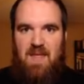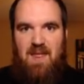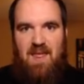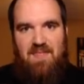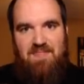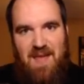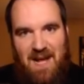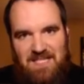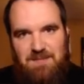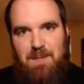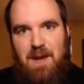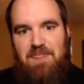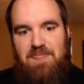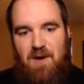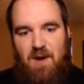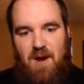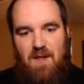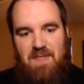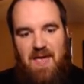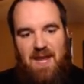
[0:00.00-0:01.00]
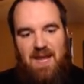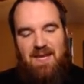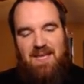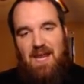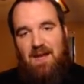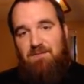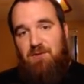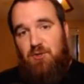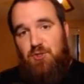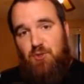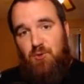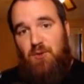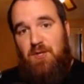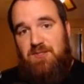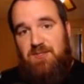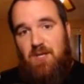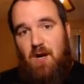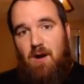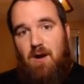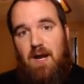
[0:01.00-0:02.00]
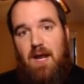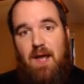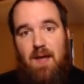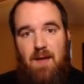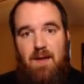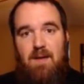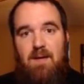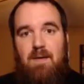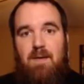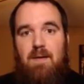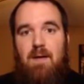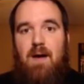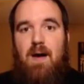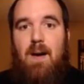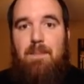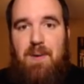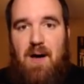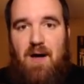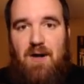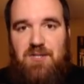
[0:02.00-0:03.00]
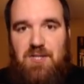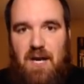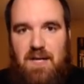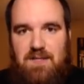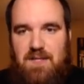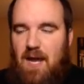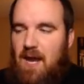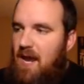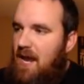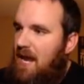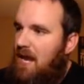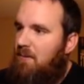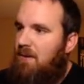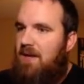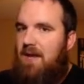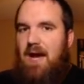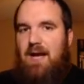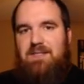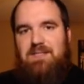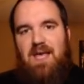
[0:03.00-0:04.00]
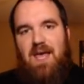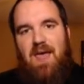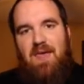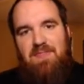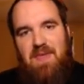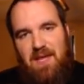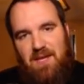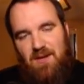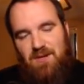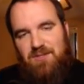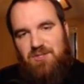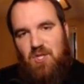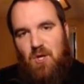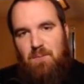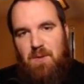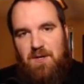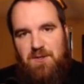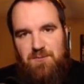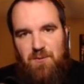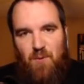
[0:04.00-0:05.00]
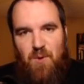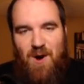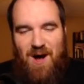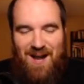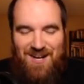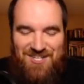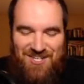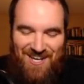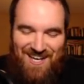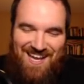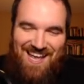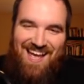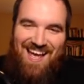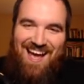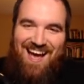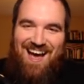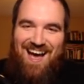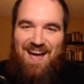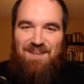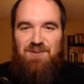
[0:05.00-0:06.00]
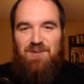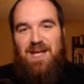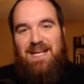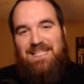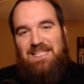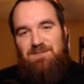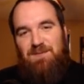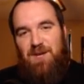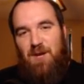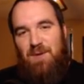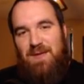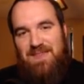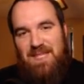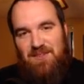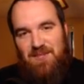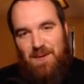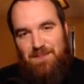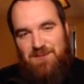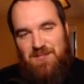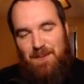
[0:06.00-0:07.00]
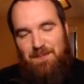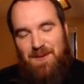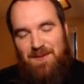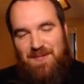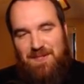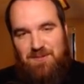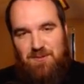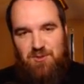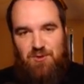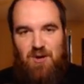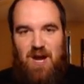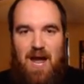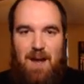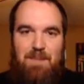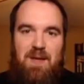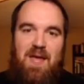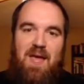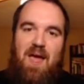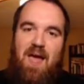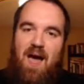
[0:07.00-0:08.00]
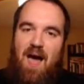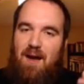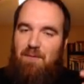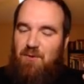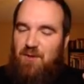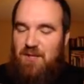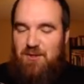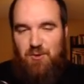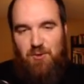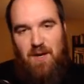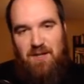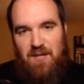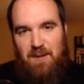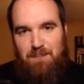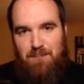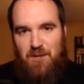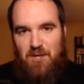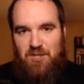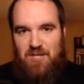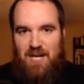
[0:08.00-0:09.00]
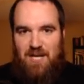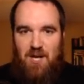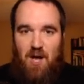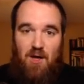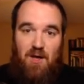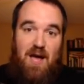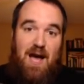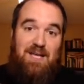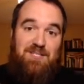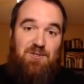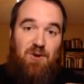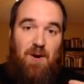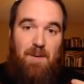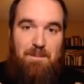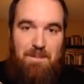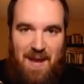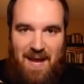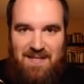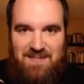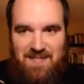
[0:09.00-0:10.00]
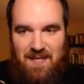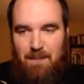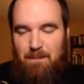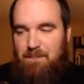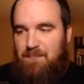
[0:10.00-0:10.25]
That's my thought on that. And again, if you're truly sorry, apologize. Anyway, guys, thank y'all so much for watching. If you like this video, hit that thumbs up, hit that subscribe. I really do greatly appreciate it. Y'all guys are amazing.